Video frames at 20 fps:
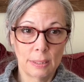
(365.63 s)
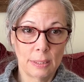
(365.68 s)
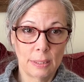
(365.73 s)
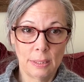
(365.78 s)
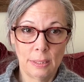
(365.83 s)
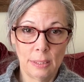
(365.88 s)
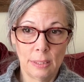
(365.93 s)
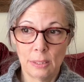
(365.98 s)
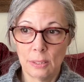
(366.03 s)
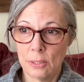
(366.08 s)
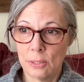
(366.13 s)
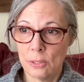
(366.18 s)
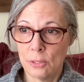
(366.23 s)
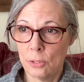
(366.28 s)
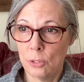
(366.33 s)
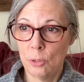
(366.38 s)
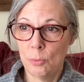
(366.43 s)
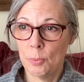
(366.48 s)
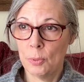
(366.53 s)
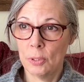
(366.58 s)
knit
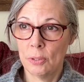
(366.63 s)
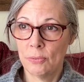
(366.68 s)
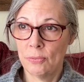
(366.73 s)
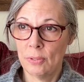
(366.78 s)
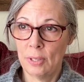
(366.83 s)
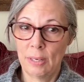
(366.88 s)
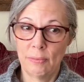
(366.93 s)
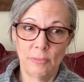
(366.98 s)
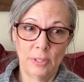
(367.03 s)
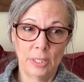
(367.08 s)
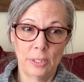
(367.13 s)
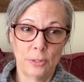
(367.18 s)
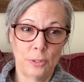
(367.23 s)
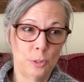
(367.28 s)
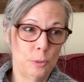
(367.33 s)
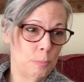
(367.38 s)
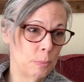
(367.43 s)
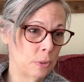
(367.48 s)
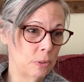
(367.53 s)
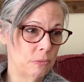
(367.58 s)
2, purl 5, knit
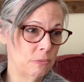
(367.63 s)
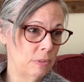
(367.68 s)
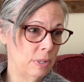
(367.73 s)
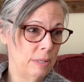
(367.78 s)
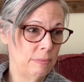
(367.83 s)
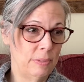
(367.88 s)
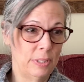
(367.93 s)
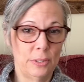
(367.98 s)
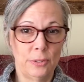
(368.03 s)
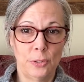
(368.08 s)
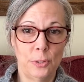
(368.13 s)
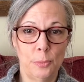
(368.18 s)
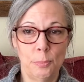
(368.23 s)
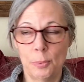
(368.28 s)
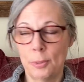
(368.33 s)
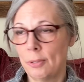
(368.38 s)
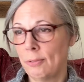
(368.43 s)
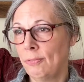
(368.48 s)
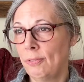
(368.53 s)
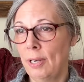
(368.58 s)
2, purl 5, knit 2,
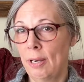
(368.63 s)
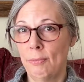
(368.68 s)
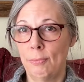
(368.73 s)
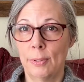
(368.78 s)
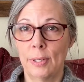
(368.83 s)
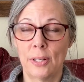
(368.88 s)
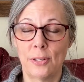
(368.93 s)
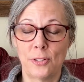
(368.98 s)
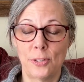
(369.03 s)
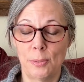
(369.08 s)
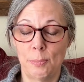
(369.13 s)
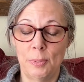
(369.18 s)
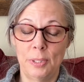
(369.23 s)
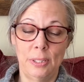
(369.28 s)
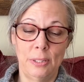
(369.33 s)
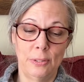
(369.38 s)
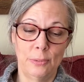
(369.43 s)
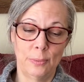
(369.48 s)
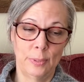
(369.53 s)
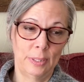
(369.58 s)
purl 5, when I should be
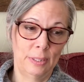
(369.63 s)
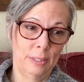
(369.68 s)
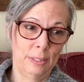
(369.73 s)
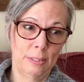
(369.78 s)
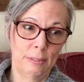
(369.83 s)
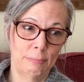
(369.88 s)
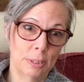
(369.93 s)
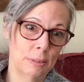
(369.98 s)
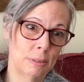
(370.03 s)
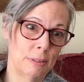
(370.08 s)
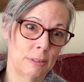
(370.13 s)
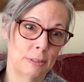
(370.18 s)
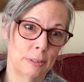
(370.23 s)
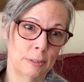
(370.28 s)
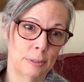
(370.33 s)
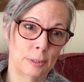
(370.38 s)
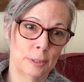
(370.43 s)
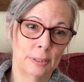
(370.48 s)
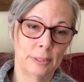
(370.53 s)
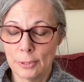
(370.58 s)
doing knit
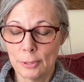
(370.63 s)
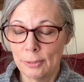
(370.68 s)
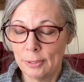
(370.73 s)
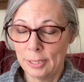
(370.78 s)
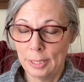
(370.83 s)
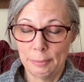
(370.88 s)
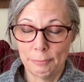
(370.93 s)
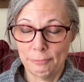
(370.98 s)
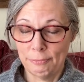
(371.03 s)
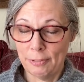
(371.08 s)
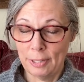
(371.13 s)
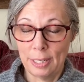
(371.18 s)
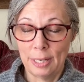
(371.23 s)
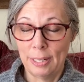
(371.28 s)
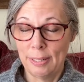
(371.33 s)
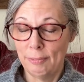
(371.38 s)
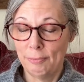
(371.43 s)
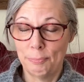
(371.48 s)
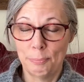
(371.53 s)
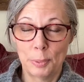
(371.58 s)
purl, or knit
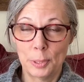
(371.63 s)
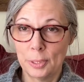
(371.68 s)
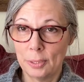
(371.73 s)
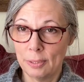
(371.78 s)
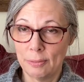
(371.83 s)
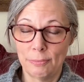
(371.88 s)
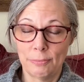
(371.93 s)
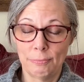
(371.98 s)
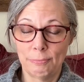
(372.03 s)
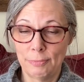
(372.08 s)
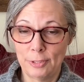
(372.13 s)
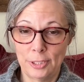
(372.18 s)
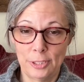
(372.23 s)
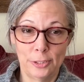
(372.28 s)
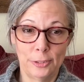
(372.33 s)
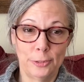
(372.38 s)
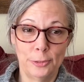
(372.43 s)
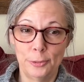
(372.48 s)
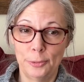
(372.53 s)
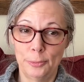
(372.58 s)
5, purl
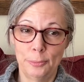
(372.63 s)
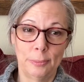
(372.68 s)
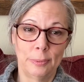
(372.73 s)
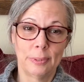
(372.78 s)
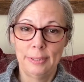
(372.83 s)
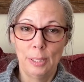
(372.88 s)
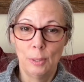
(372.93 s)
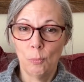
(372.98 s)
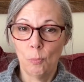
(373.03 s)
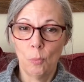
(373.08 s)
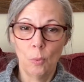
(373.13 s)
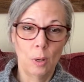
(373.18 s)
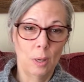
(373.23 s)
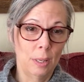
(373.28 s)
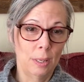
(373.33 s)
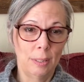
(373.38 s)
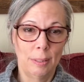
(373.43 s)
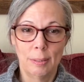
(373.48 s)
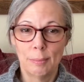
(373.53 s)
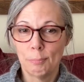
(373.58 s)
2, knit
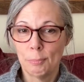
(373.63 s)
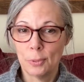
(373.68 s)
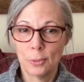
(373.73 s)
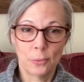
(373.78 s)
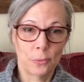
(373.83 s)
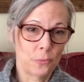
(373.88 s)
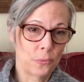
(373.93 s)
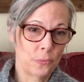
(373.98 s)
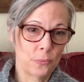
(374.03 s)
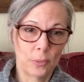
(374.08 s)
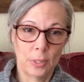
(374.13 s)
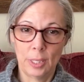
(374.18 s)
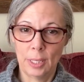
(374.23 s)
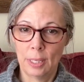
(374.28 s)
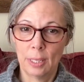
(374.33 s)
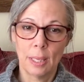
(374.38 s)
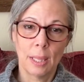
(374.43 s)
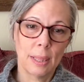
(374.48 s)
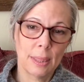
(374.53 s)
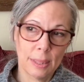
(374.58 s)
1, purl 3,
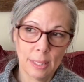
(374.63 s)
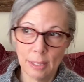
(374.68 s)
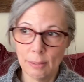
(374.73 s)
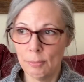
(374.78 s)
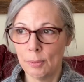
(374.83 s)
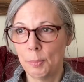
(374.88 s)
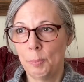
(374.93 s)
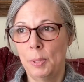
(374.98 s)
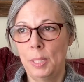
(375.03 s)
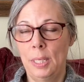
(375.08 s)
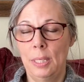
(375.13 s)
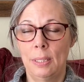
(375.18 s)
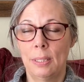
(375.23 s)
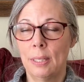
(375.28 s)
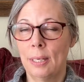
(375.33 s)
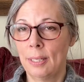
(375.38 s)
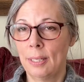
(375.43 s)
then repeat.